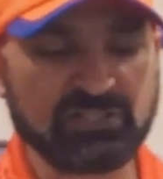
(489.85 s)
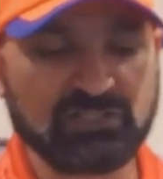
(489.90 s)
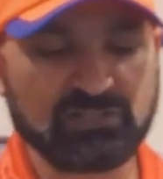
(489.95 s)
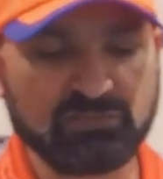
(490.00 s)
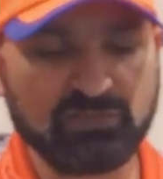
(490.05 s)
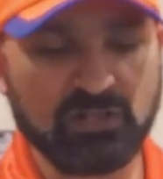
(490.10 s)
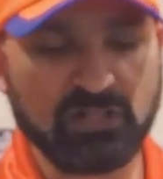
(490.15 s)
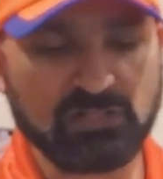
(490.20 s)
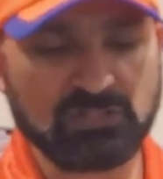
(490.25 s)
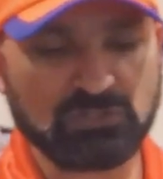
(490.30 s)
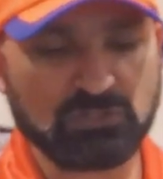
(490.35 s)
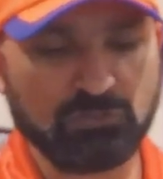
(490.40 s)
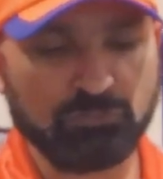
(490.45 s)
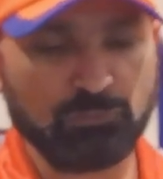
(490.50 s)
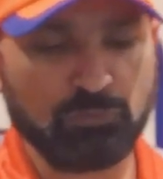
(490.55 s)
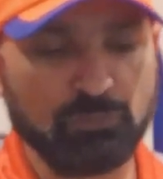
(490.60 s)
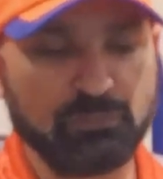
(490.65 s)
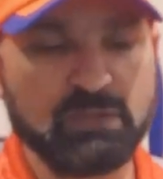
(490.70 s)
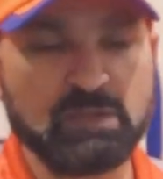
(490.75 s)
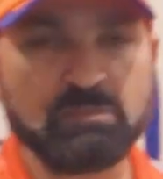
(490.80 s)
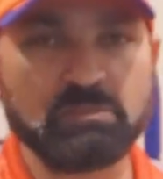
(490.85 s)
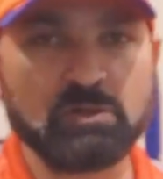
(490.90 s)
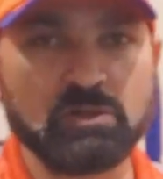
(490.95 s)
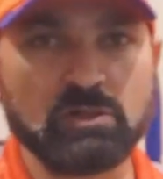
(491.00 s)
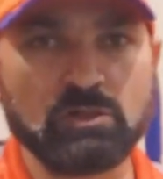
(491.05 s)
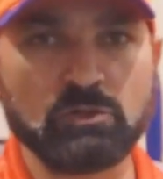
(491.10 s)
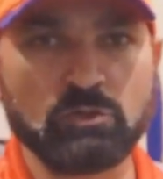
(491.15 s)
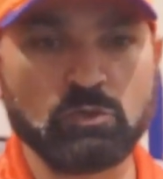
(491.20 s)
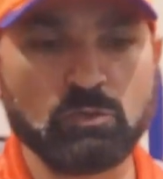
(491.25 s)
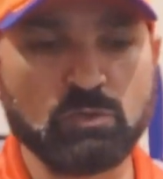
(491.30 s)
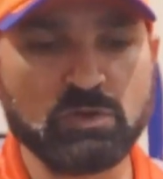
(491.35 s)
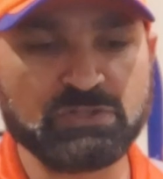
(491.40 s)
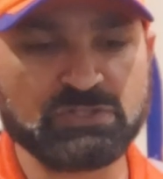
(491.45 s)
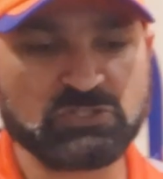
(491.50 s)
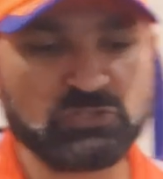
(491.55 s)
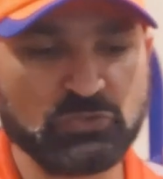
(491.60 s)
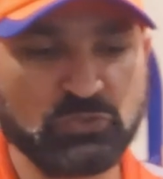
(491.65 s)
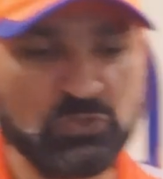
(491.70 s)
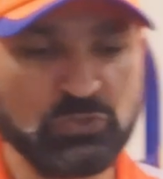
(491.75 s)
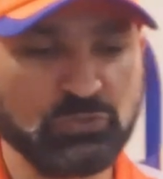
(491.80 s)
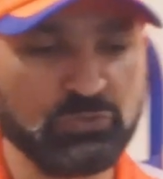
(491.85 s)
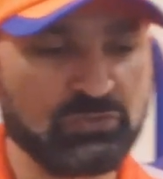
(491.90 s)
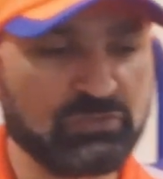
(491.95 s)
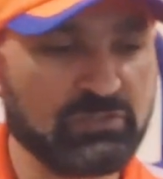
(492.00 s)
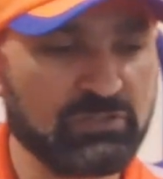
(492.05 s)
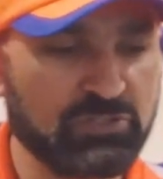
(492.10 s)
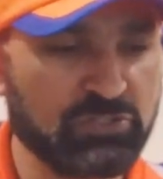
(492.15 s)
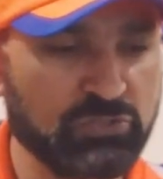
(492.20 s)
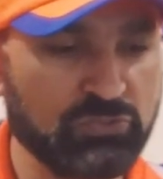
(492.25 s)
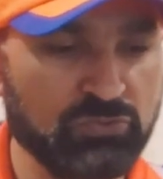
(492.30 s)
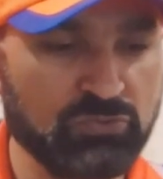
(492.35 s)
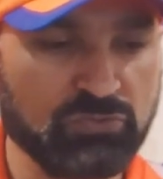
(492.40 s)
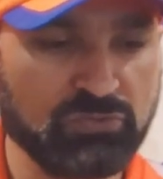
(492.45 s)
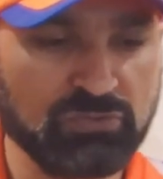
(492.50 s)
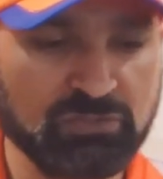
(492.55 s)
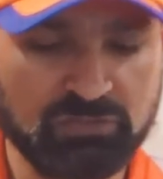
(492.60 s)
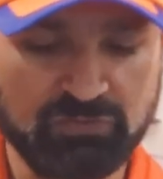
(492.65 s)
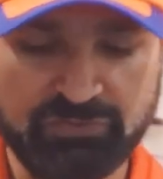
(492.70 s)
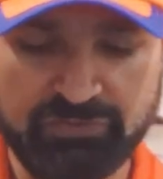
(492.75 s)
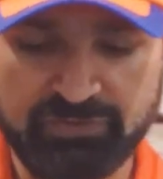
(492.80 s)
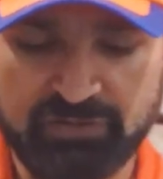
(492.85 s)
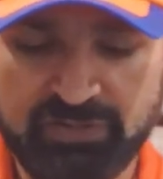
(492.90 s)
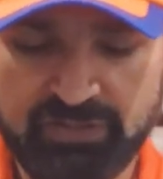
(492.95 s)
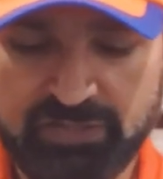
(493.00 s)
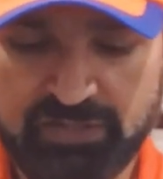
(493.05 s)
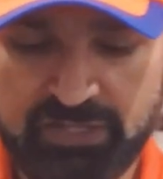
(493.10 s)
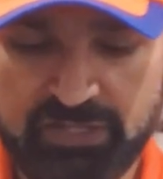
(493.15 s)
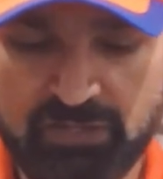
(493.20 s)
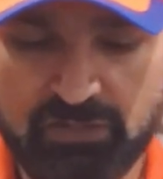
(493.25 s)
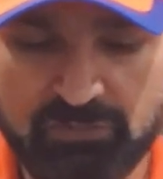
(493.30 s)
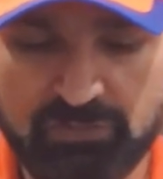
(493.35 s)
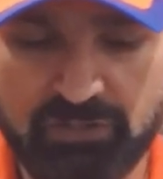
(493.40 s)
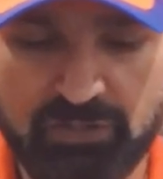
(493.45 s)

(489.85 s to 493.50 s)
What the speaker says: as well. So for people who wants to use the shoes, or you know,